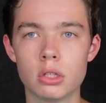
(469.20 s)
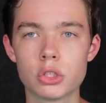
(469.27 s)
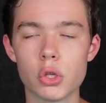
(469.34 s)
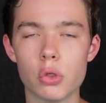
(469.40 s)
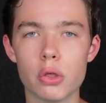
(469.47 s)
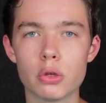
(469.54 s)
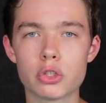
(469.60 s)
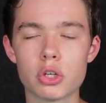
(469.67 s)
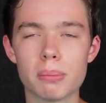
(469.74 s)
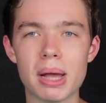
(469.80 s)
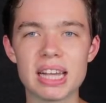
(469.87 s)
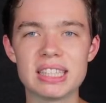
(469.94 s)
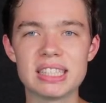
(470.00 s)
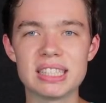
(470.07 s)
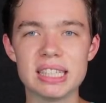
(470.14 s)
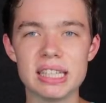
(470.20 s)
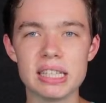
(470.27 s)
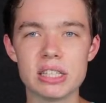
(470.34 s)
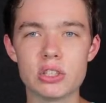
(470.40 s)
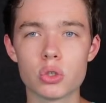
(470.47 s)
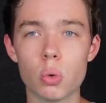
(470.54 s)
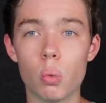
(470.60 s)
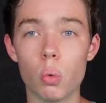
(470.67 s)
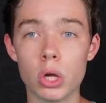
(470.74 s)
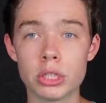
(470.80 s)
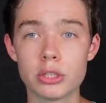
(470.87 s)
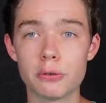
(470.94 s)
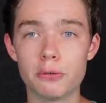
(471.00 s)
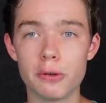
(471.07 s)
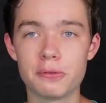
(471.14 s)
So those are my seeds,
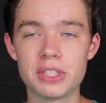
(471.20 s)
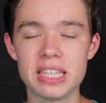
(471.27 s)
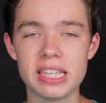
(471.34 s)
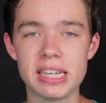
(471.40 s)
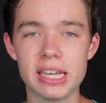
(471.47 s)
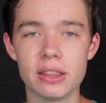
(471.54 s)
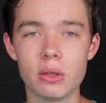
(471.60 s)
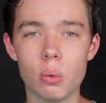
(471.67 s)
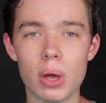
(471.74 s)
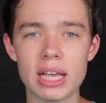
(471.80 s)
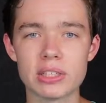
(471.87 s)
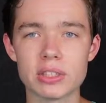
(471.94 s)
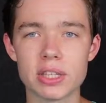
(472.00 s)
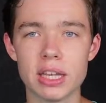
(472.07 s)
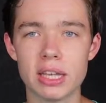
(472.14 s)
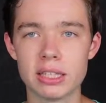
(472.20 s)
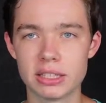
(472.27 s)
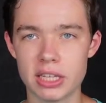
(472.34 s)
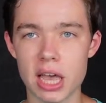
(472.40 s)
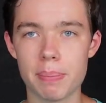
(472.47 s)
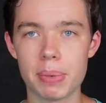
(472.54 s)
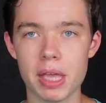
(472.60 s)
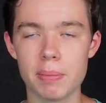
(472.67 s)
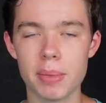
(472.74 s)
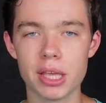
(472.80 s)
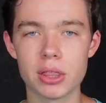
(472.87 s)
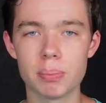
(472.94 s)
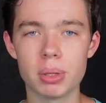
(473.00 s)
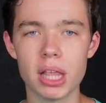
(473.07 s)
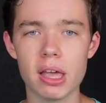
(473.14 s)
1 to 15 in the West. Top 8
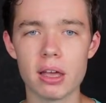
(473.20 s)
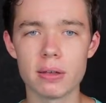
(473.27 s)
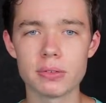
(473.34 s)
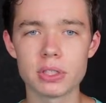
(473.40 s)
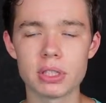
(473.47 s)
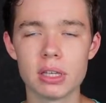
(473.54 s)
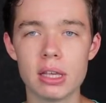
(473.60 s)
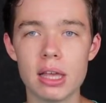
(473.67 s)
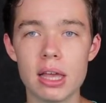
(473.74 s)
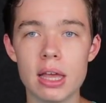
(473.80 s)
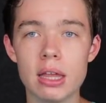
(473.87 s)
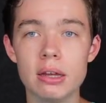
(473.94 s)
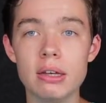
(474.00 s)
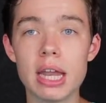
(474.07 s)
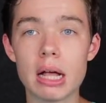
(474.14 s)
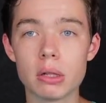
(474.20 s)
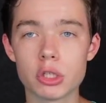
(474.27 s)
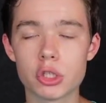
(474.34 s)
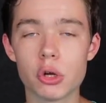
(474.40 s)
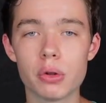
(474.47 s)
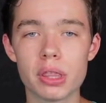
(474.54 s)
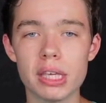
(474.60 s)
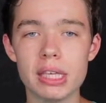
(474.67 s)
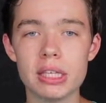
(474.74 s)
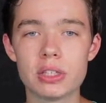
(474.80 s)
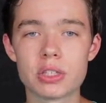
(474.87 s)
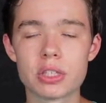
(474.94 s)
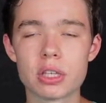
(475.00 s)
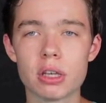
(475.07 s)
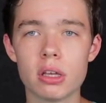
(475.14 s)
make the playoffs. Now let's go to the
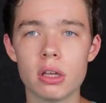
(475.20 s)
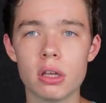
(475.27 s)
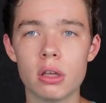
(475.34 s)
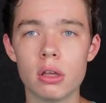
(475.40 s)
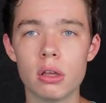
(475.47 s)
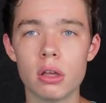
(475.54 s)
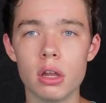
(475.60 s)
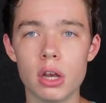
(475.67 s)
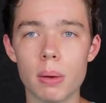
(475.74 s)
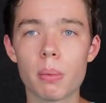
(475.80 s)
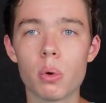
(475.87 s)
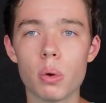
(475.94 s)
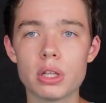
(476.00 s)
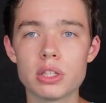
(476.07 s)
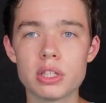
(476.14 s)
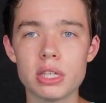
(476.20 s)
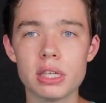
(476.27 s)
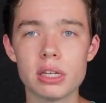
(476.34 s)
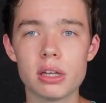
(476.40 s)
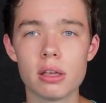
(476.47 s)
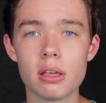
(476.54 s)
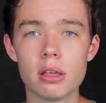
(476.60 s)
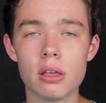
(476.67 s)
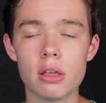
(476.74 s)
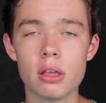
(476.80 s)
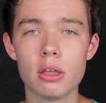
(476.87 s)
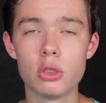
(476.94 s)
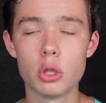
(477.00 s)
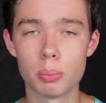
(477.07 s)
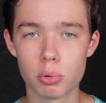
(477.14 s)
East. Number 1 seed,
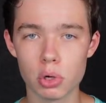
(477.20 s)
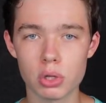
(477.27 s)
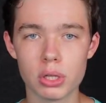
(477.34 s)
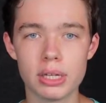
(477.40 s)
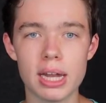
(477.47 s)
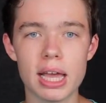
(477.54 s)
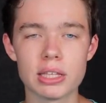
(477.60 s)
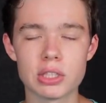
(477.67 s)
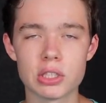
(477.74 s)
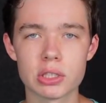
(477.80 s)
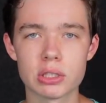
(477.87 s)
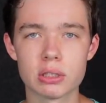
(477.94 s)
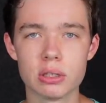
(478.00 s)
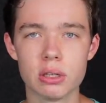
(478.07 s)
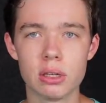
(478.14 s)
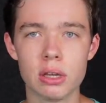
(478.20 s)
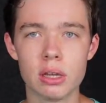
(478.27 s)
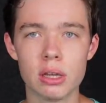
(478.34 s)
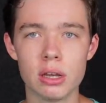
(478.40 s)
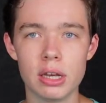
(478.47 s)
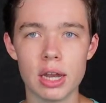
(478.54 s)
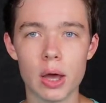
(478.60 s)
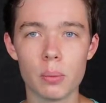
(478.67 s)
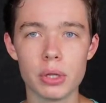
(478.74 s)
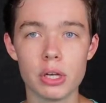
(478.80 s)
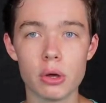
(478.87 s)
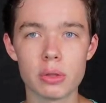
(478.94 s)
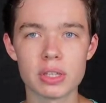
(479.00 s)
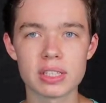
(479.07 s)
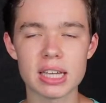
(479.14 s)
the Brooklyn Nets. Now we
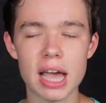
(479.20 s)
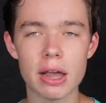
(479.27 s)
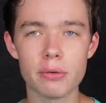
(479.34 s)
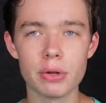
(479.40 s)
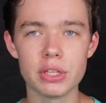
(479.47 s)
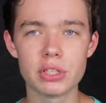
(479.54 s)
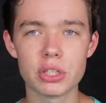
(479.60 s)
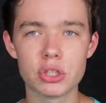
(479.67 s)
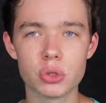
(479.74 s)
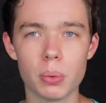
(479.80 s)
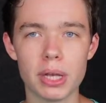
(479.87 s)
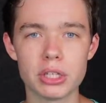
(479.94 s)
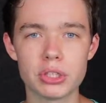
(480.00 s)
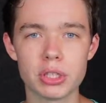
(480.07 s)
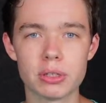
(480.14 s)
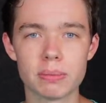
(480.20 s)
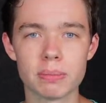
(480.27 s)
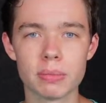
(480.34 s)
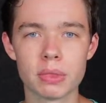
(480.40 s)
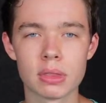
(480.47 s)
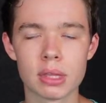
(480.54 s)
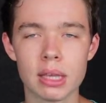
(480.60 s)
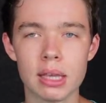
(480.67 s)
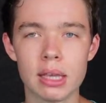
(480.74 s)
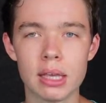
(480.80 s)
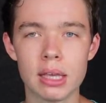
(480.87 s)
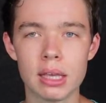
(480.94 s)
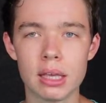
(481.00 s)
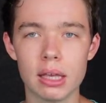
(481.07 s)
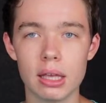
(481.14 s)
know this Kyrie situation.
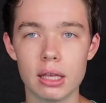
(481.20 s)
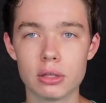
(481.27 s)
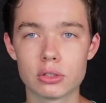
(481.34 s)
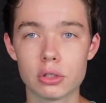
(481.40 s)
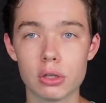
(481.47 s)
It's